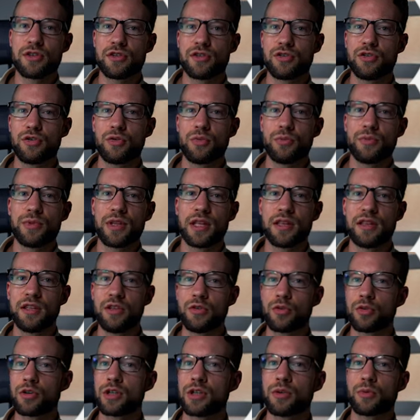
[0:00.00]
assumed that
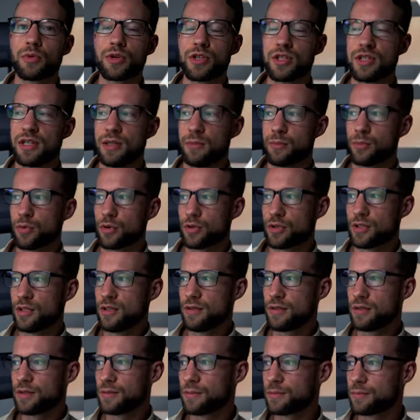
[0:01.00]
the order wasn't
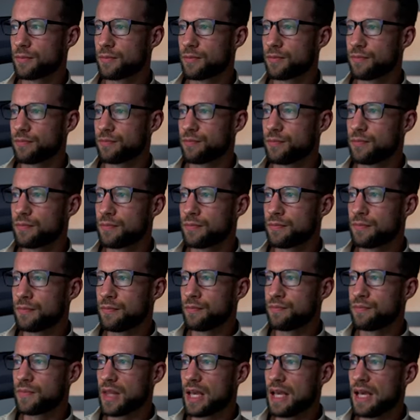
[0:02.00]
important.
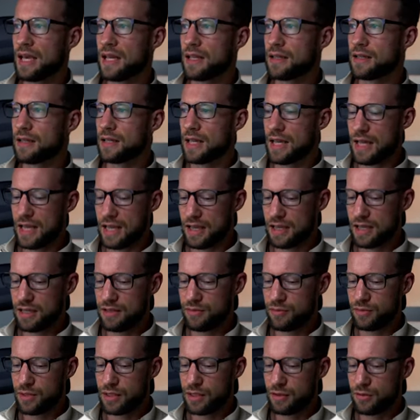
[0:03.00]
And
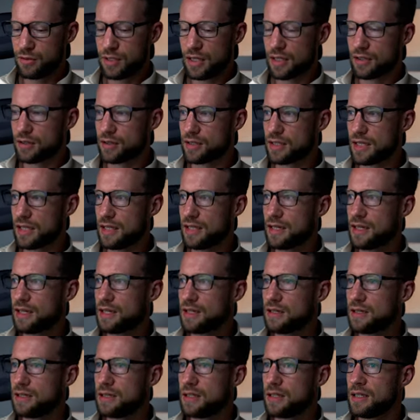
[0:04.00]
if we look at our
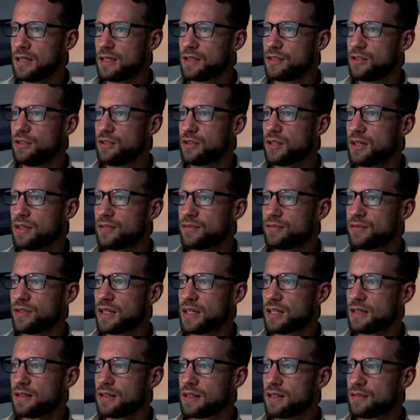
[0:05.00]
data, you can
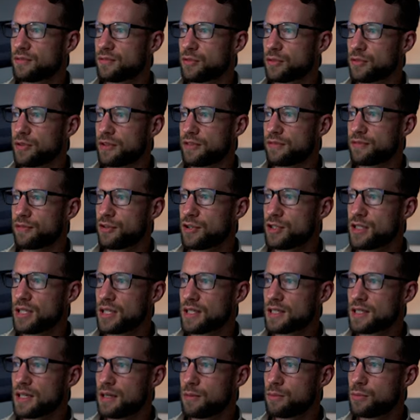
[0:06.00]
find that for the first
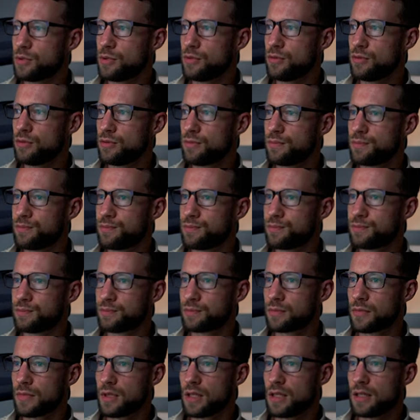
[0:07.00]
example,
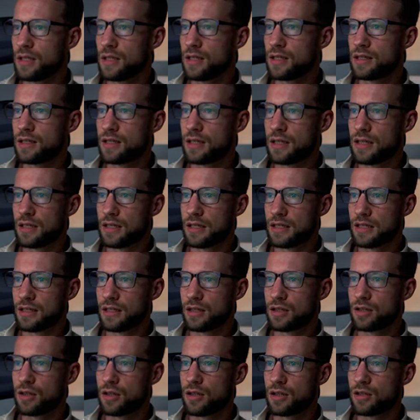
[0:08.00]
uh,
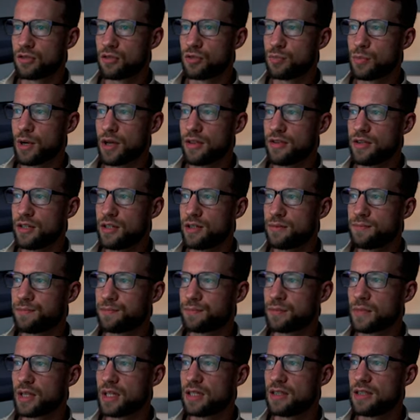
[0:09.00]
the color group other,
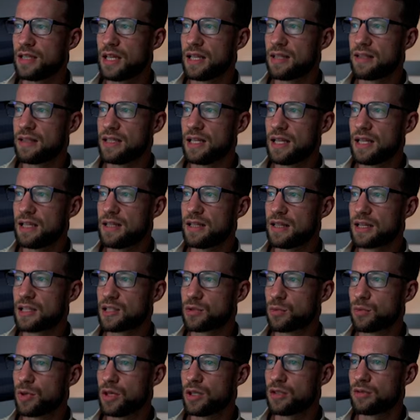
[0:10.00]
then the
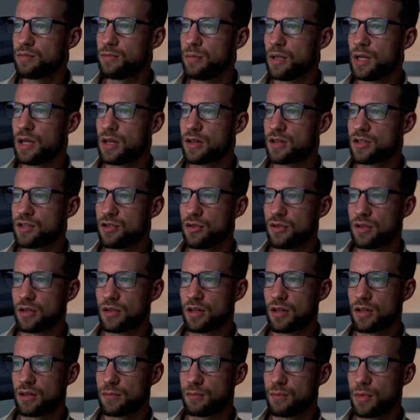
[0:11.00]
index one belongs to the
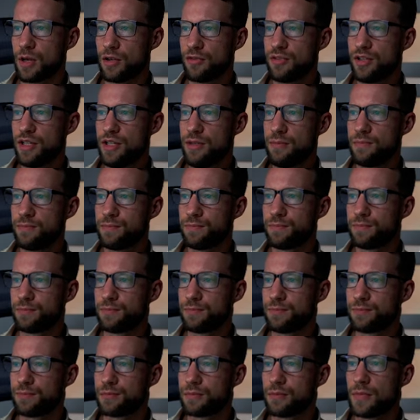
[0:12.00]
color multi.
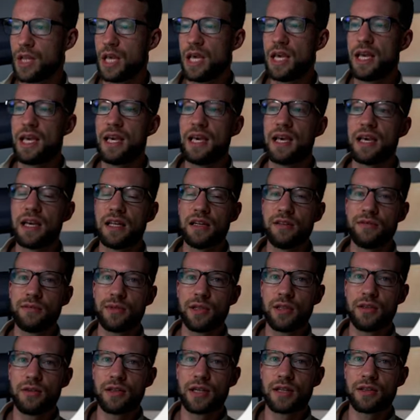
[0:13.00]
And if
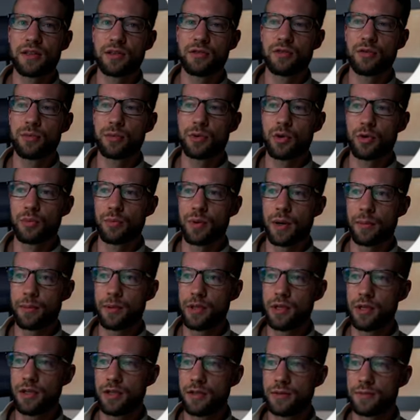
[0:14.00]
we look at the group called
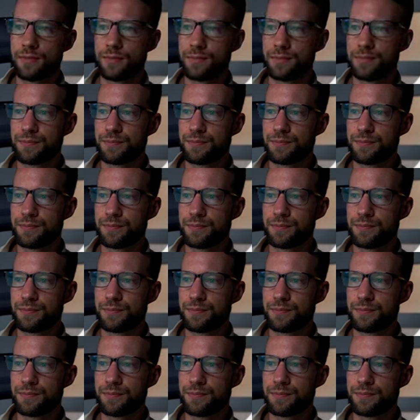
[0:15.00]
popular,